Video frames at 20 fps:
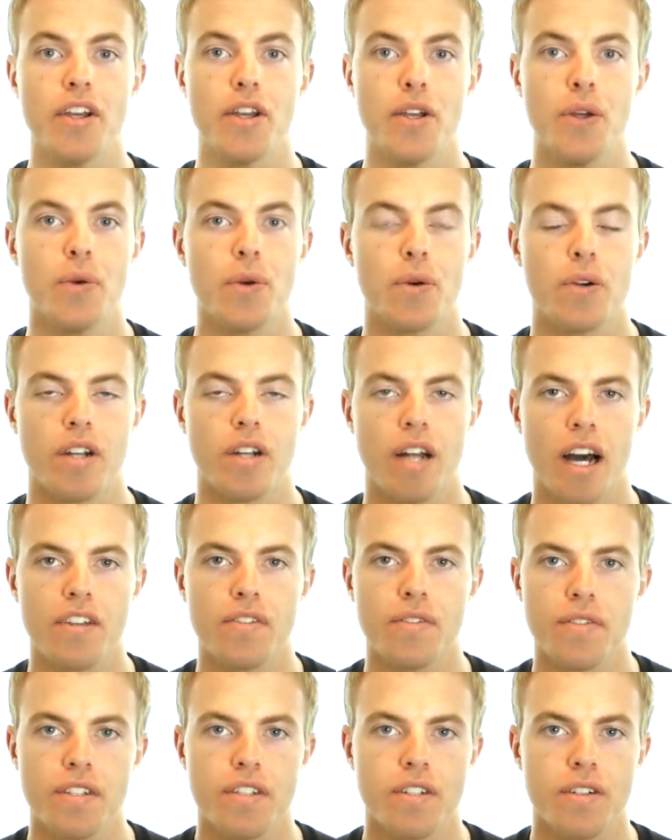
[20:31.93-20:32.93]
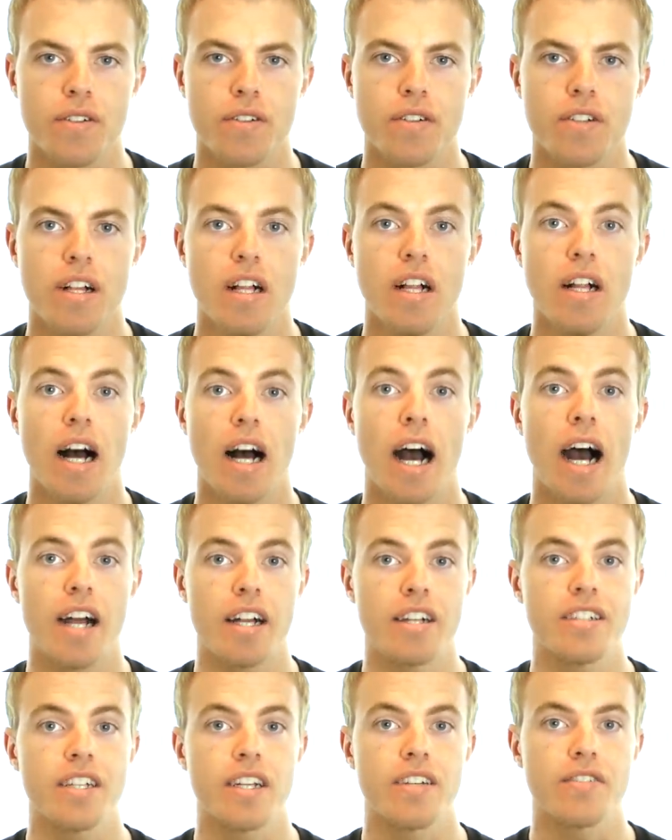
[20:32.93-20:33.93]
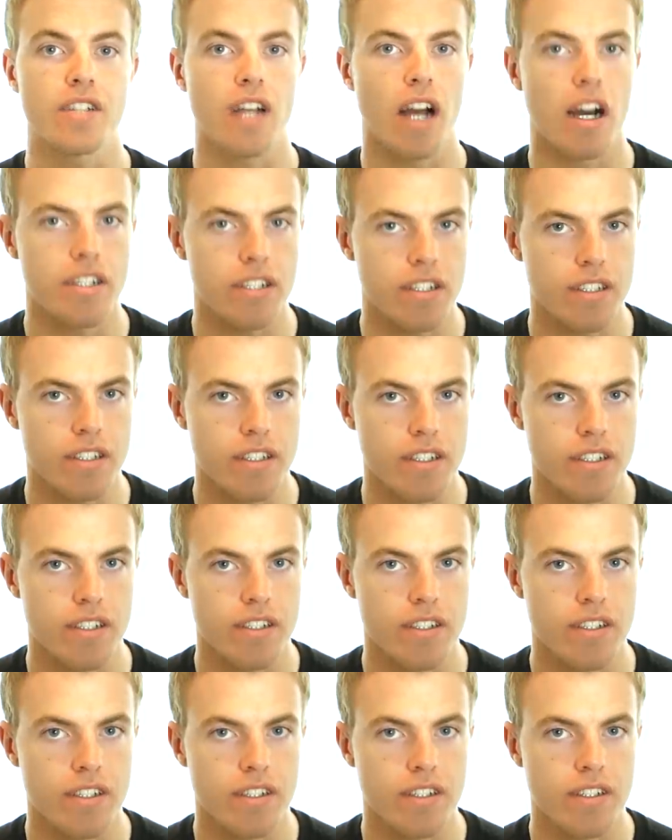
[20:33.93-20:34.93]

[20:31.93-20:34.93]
your non physical higher self's consciousness.